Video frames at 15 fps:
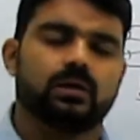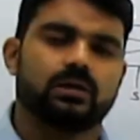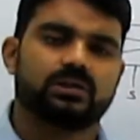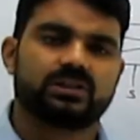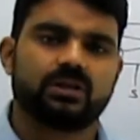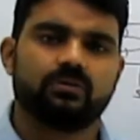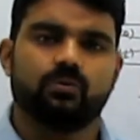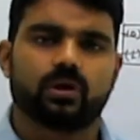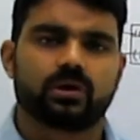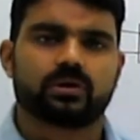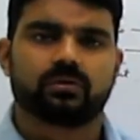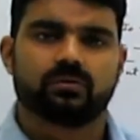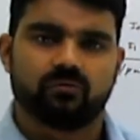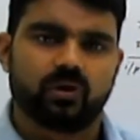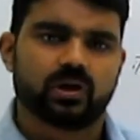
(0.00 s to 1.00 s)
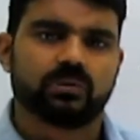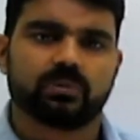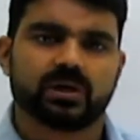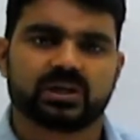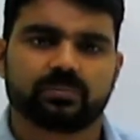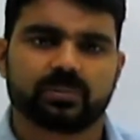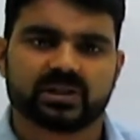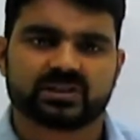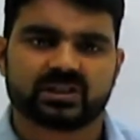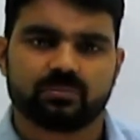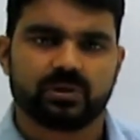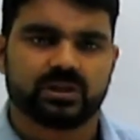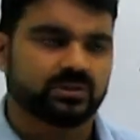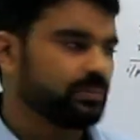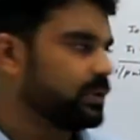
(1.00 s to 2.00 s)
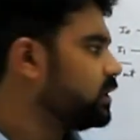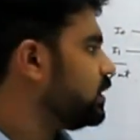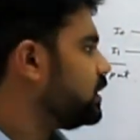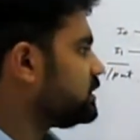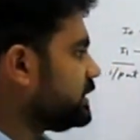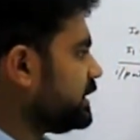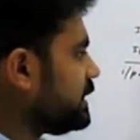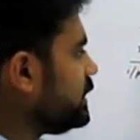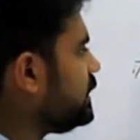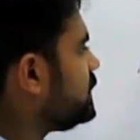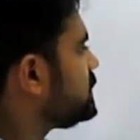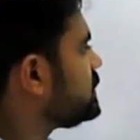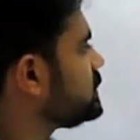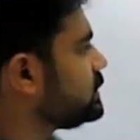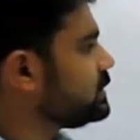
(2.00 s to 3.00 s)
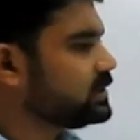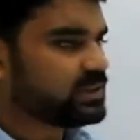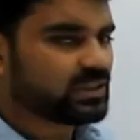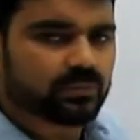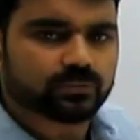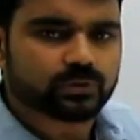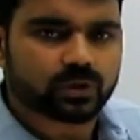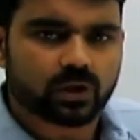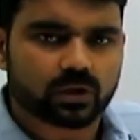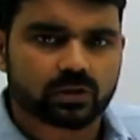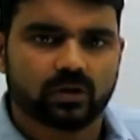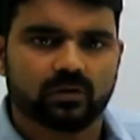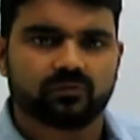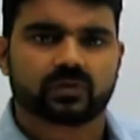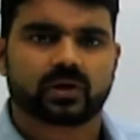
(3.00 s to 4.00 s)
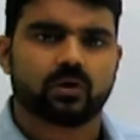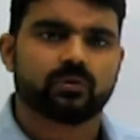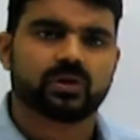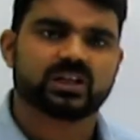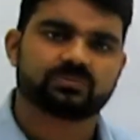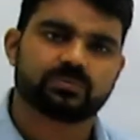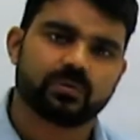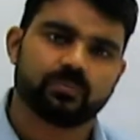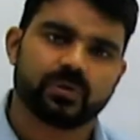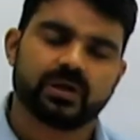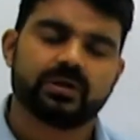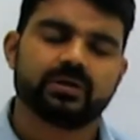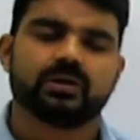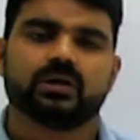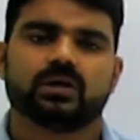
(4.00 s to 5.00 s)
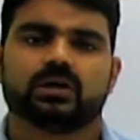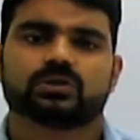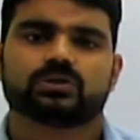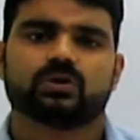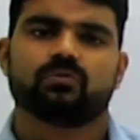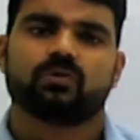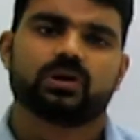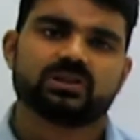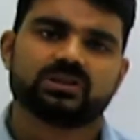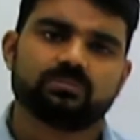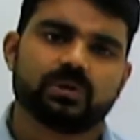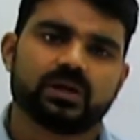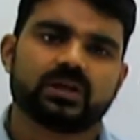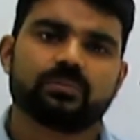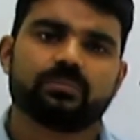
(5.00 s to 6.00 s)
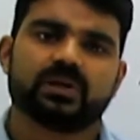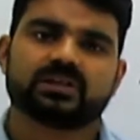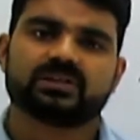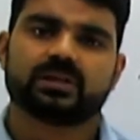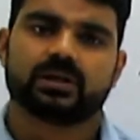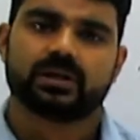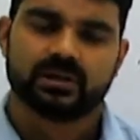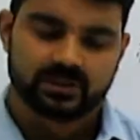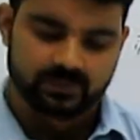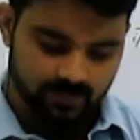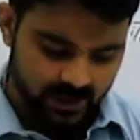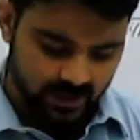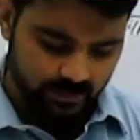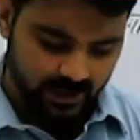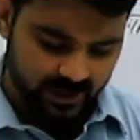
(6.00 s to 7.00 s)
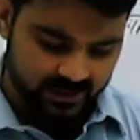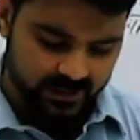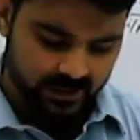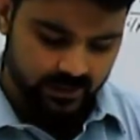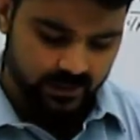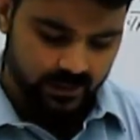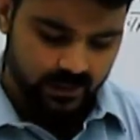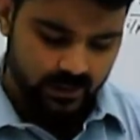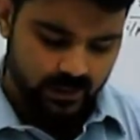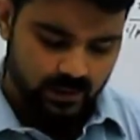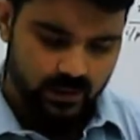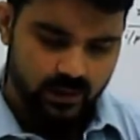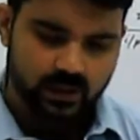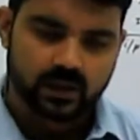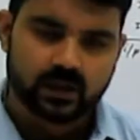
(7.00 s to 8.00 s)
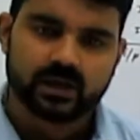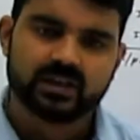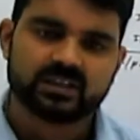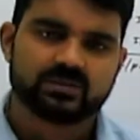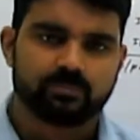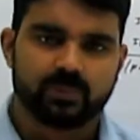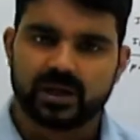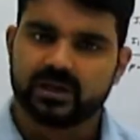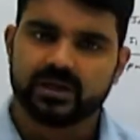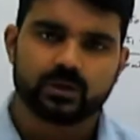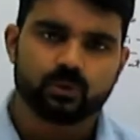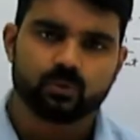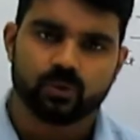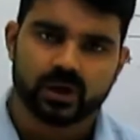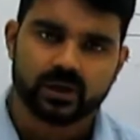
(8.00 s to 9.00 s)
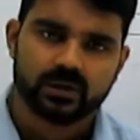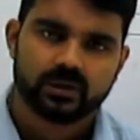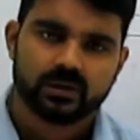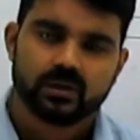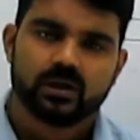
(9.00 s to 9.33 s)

say what a multiplexer means, because at least some sort of ground has been made. So what is a multiplexer is? Multiplexer is many to one,